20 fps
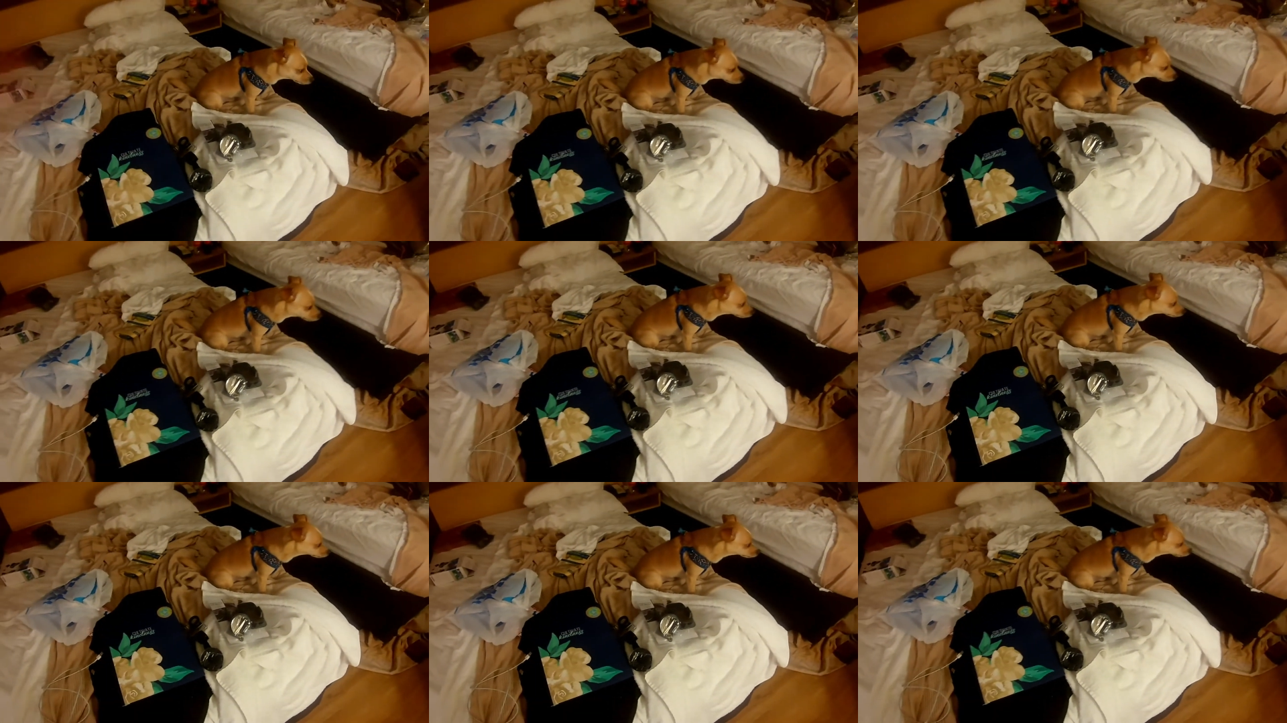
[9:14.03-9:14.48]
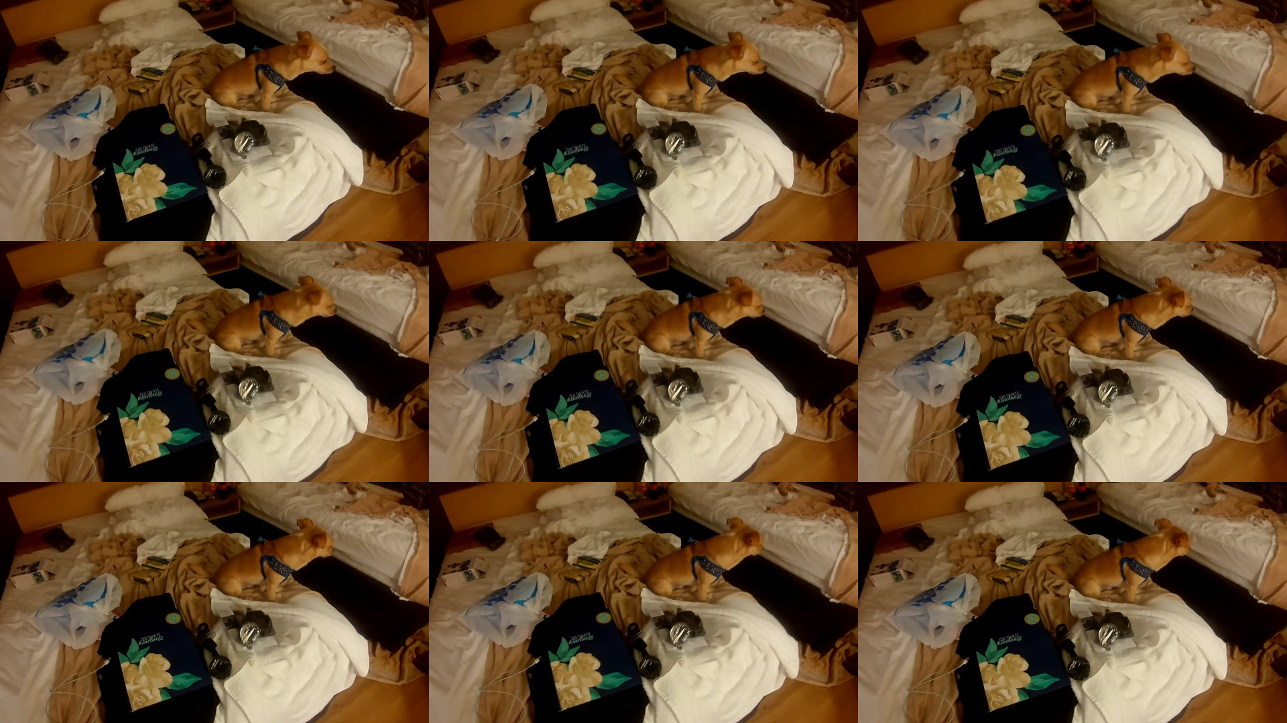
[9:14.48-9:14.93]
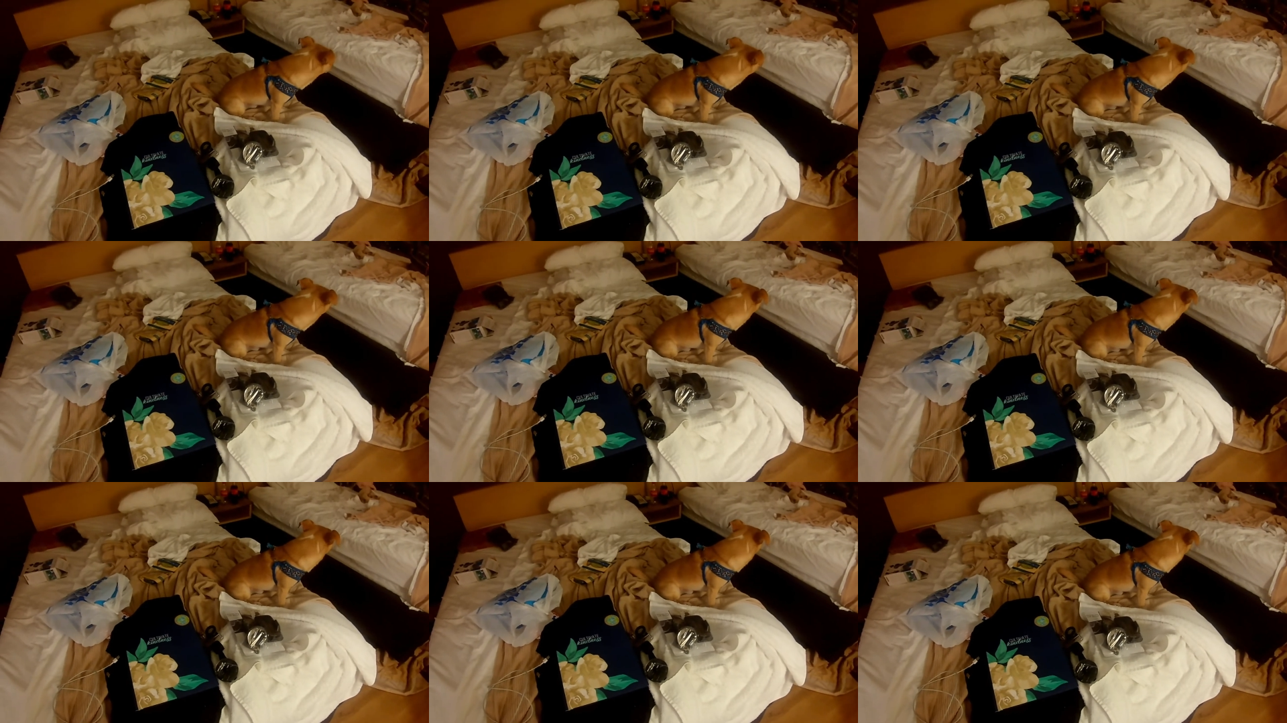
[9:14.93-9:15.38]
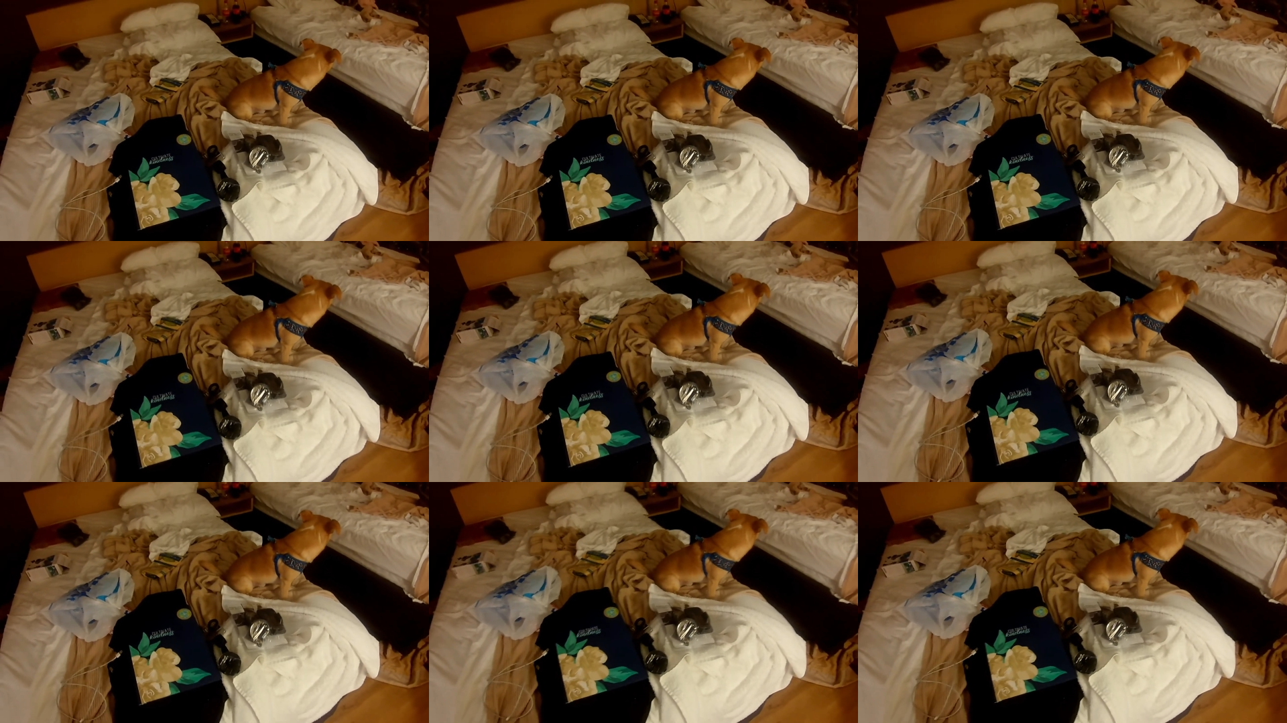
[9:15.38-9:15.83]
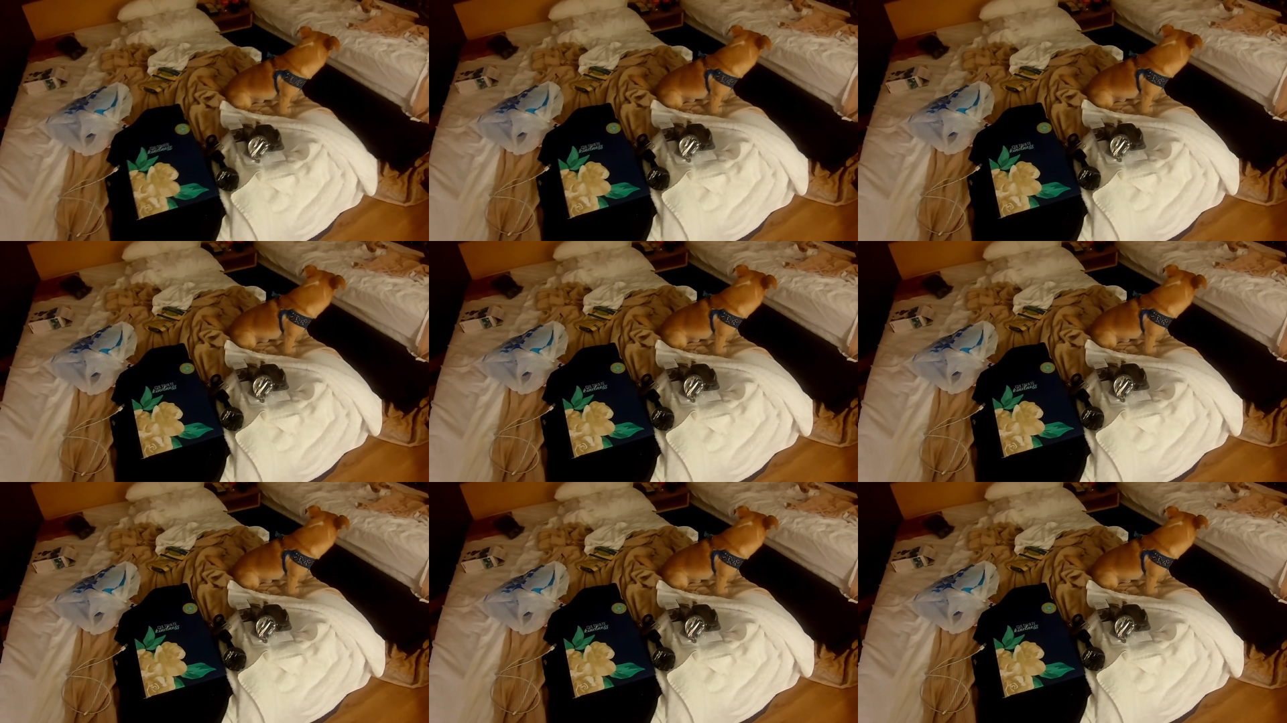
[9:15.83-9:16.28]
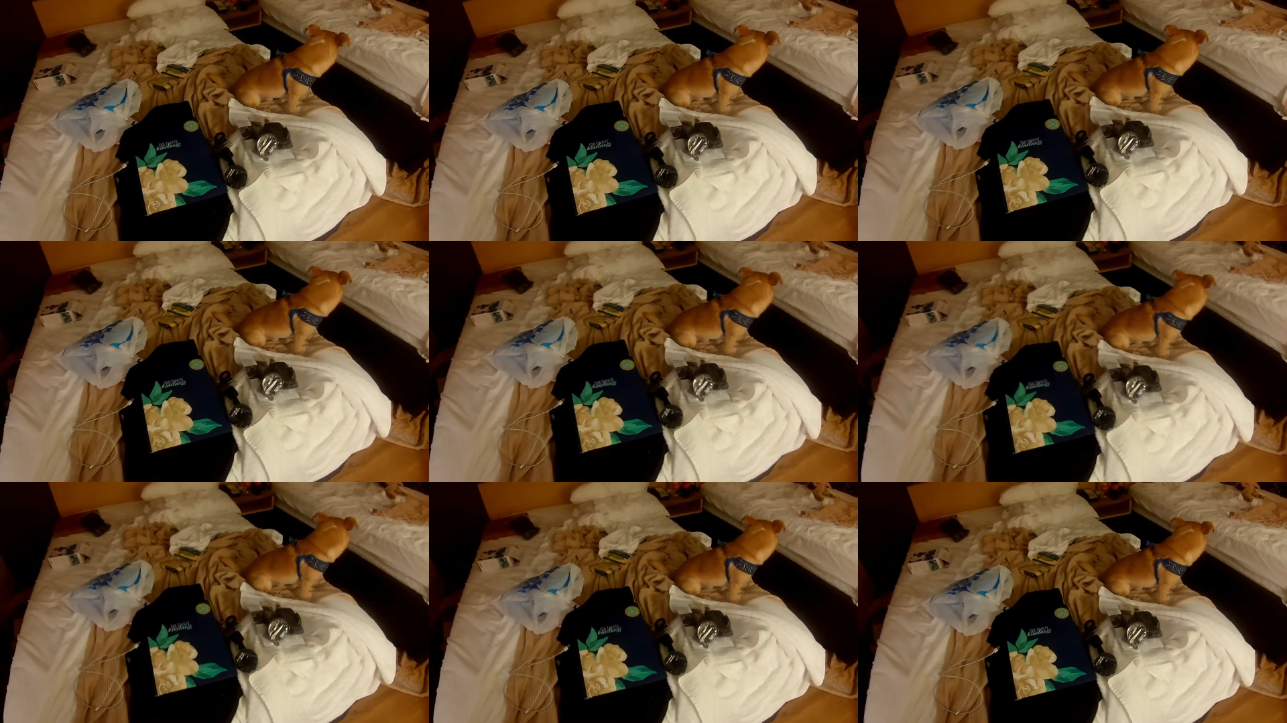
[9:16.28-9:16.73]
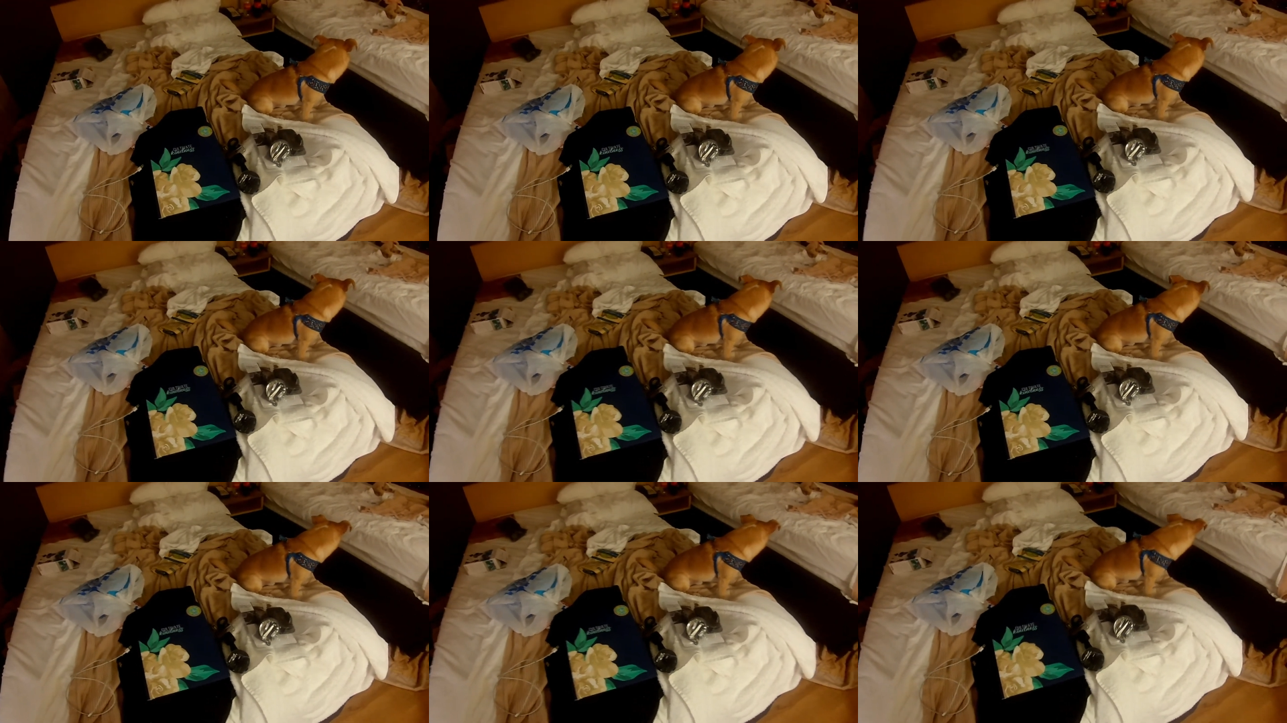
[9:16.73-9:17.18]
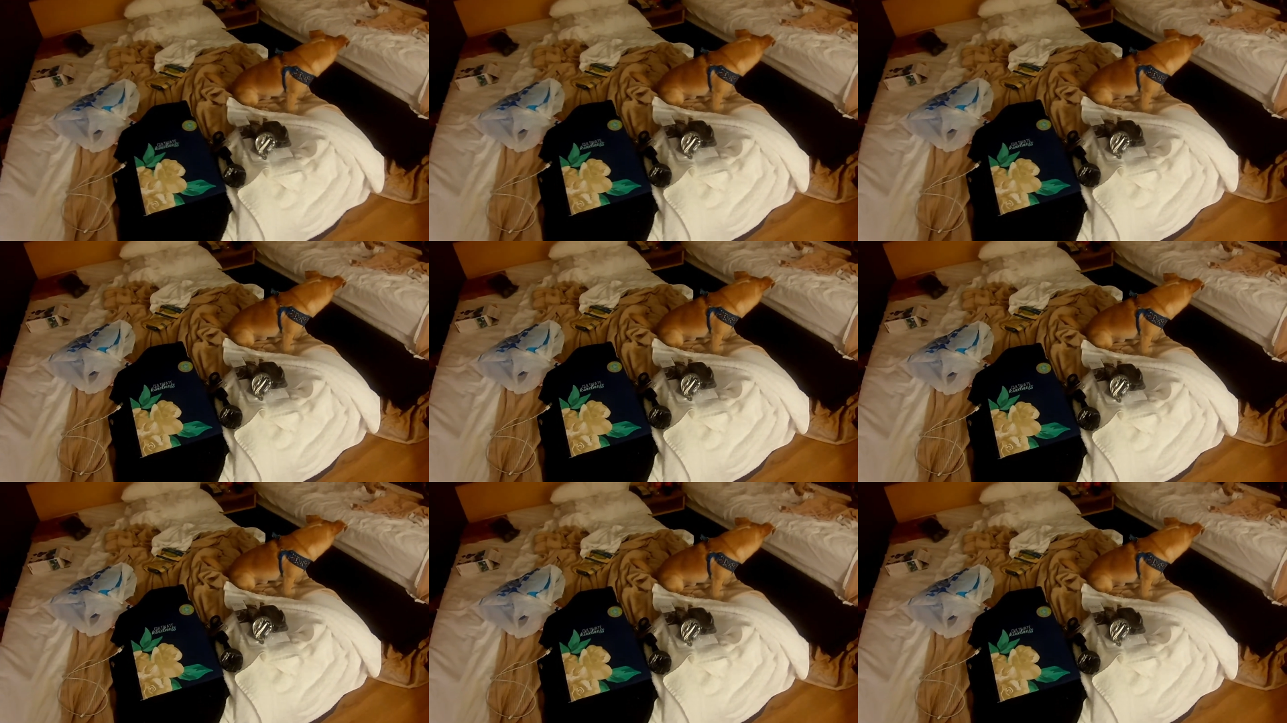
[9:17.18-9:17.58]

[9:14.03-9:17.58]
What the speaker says: [unreadable: no face in view]